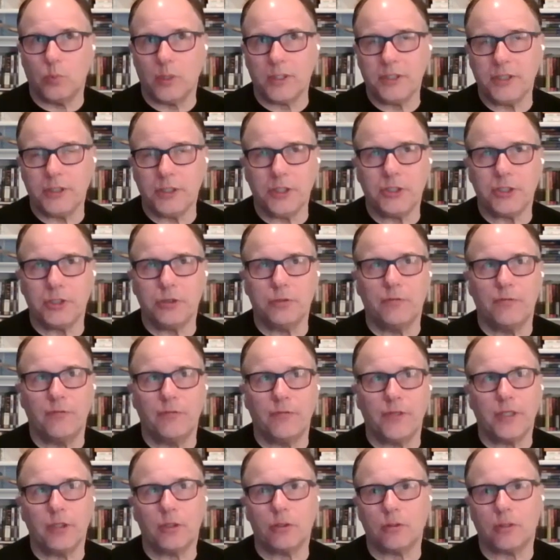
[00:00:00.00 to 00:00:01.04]
what did
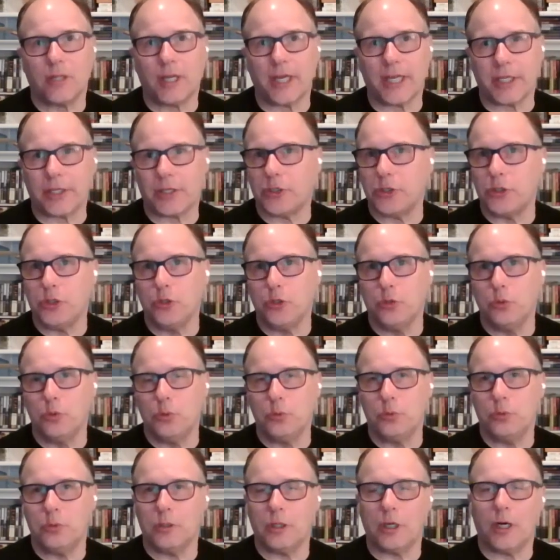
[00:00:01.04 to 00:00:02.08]
you feel like
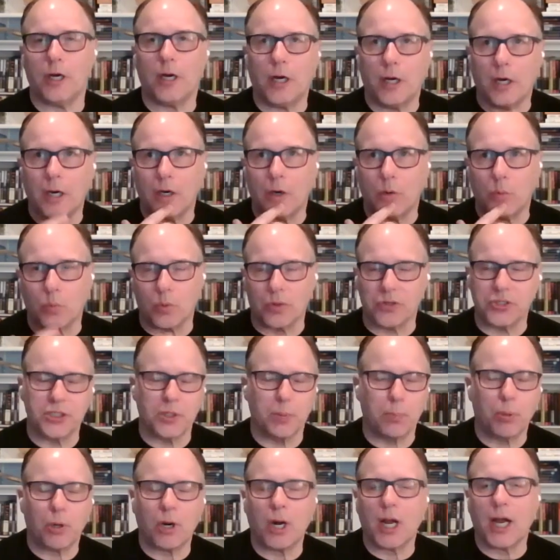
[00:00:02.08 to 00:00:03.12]
you were
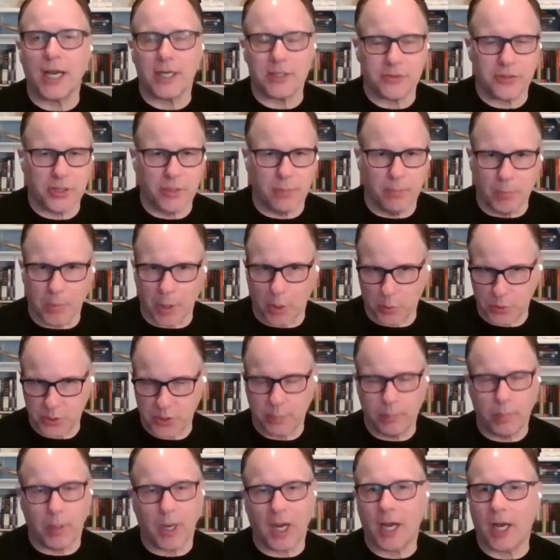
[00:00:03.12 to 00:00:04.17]
surprised the
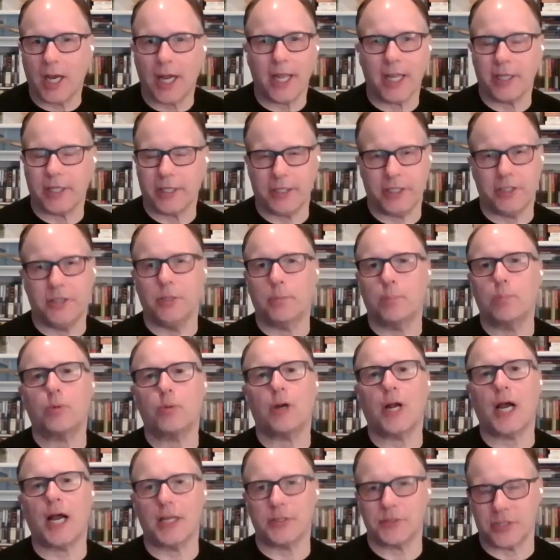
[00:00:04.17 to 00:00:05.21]
most by in the
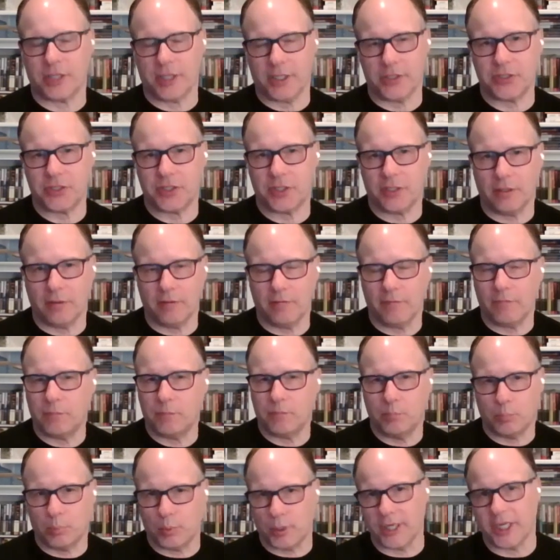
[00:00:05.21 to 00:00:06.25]
process
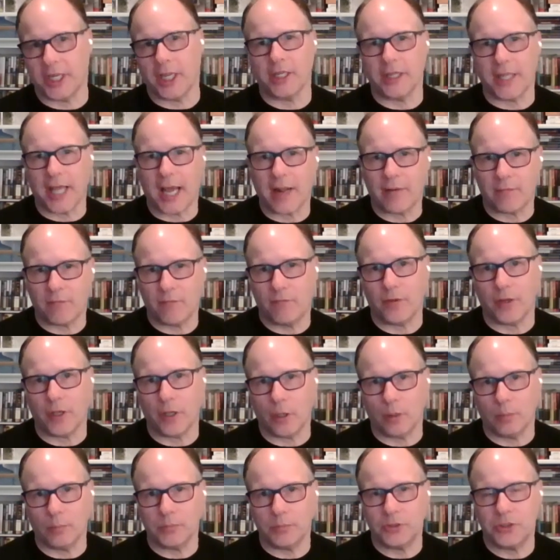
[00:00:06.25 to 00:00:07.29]
of bringing that
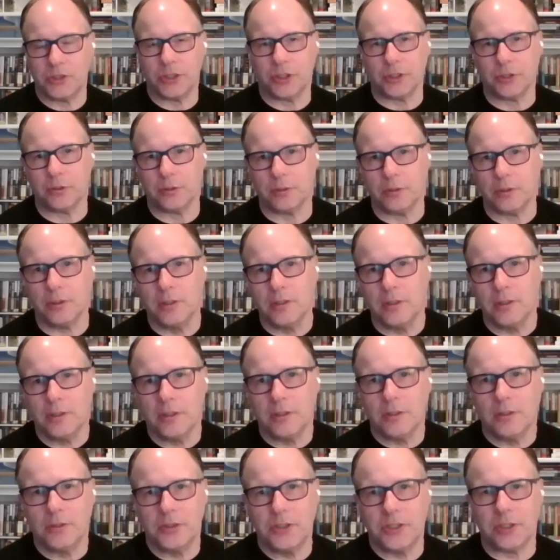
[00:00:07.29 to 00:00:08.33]
film to
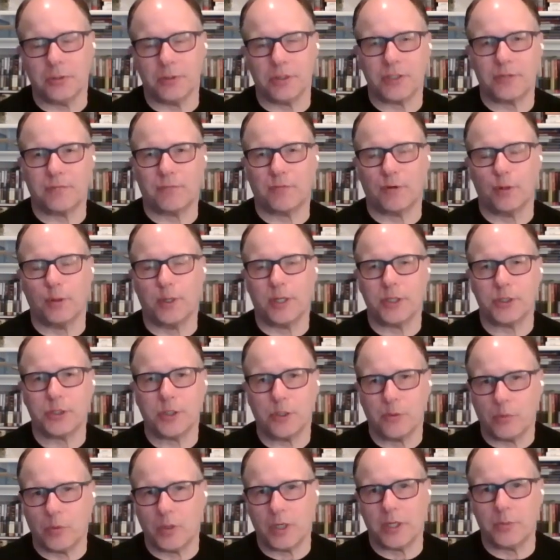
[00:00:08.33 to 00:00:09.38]
its
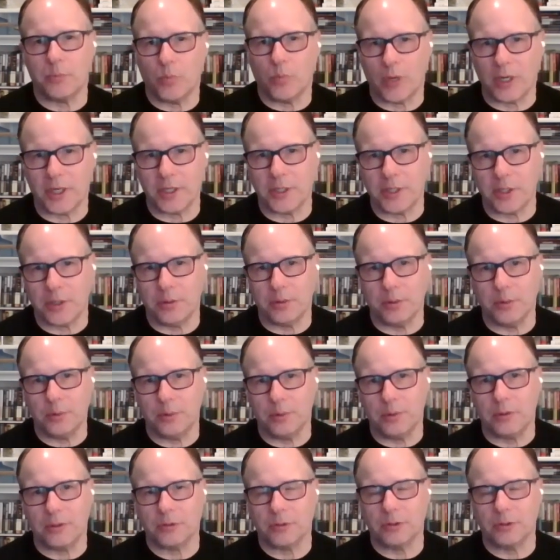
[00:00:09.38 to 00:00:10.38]
fruition? What did you